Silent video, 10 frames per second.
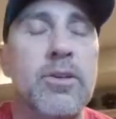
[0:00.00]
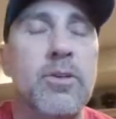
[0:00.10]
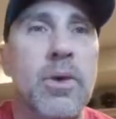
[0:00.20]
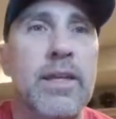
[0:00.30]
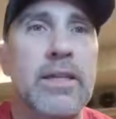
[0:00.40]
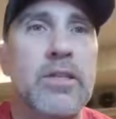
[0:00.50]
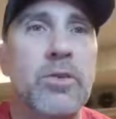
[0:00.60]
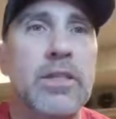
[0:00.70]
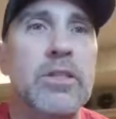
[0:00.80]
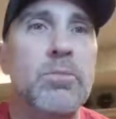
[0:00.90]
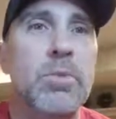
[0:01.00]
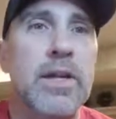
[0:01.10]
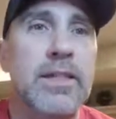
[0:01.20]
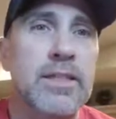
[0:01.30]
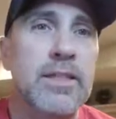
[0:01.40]
a way to
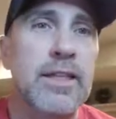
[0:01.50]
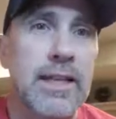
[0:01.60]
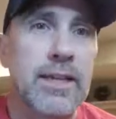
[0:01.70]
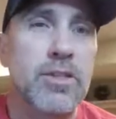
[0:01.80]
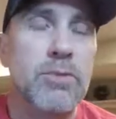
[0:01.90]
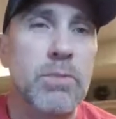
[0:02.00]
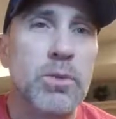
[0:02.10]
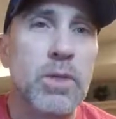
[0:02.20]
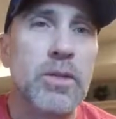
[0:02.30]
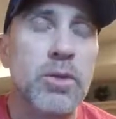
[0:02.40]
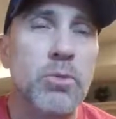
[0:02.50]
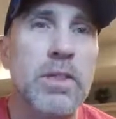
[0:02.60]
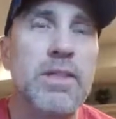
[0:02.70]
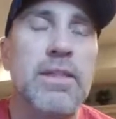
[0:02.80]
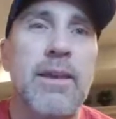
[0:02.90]
express connection between humans.